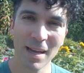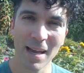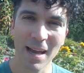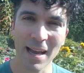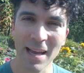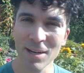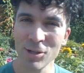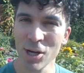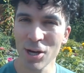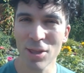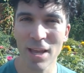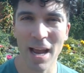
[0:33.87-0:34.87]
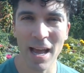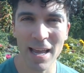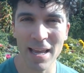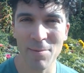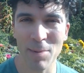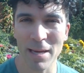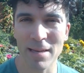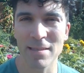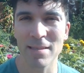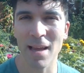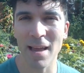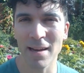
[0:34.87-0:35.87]
I got to share that I am
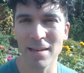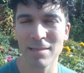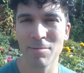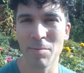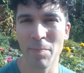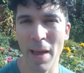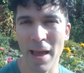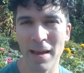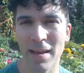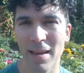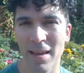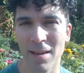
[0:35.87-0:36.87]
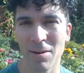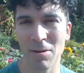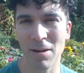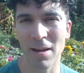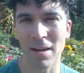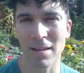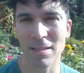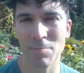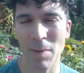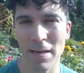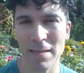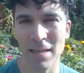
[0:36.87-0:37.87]
excited to be back and
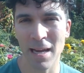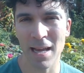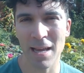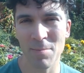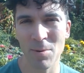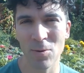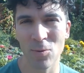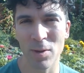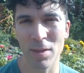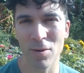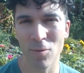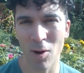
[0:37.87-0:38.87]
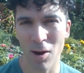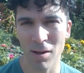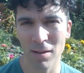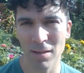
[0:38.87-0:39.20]
spending time with you all,